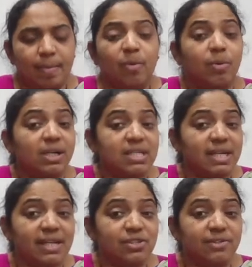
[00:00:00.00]
What is the
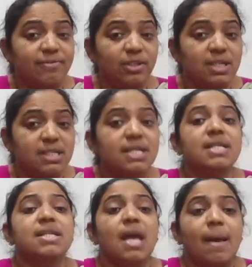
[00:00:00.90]
entry for this
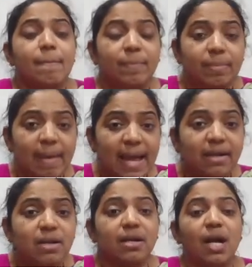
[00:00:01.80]
is
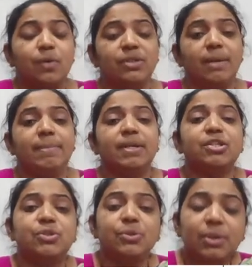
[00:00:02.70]
bank account debit
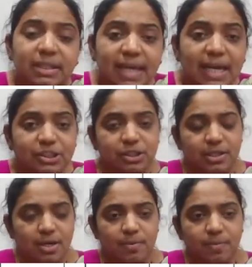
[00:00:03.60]
to cash
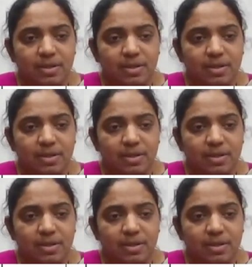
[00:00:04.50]
account.